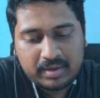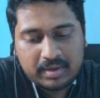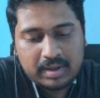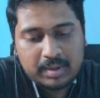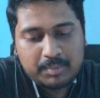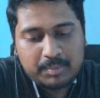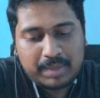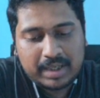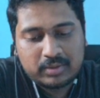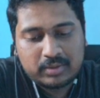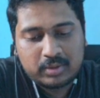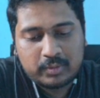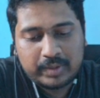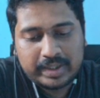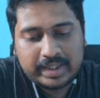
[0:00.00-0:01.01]
Patho
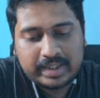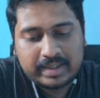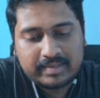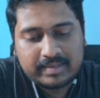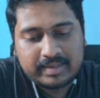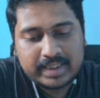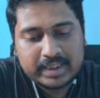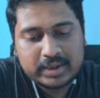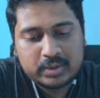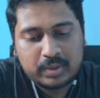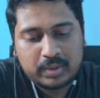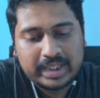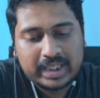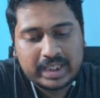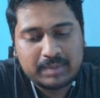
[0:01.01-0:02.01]
29, see these two,
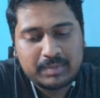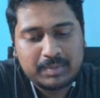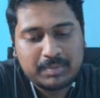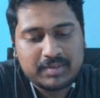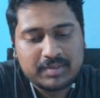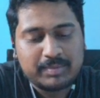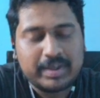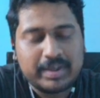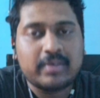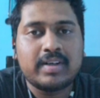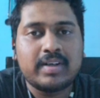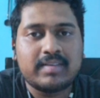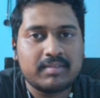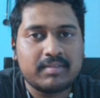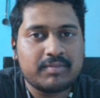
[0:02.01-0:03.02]
anatomy plus micro
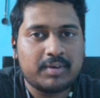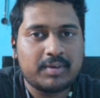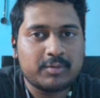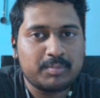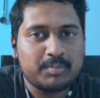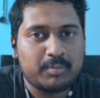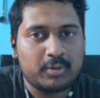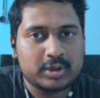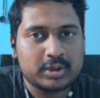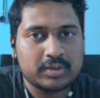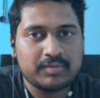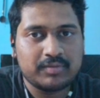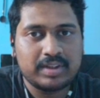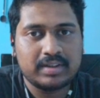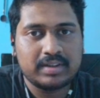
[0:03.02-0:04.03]
itself forms most
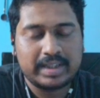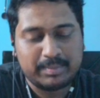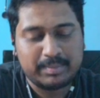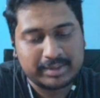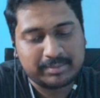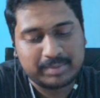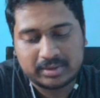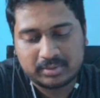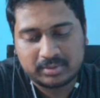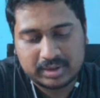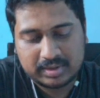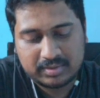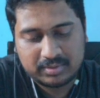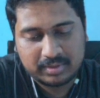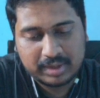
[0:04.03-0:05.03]
of the image based
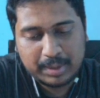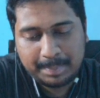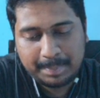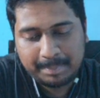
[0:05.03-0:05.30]
questions. Okay,